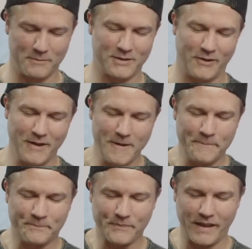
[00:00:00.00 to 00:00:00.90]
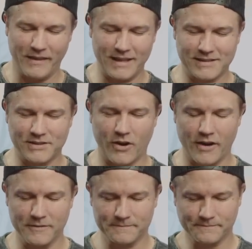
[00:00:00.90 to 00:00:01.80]
So let's
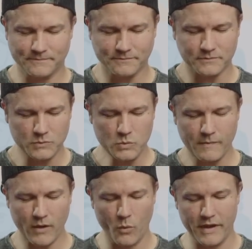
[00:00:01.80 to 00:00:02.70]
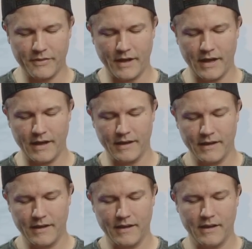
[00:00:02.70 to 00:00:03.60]
start with uh,
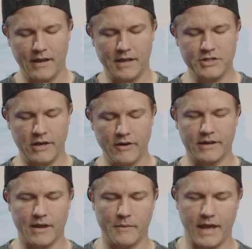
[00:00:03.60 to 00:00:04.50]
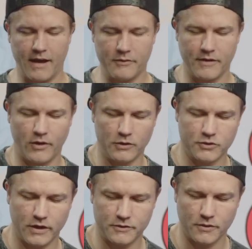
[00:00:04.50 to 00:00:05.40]
a generic that we have. We have
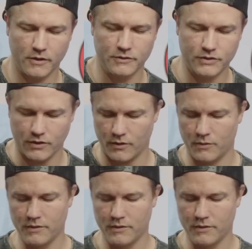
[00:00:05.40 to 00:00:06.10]
Ultron drones. So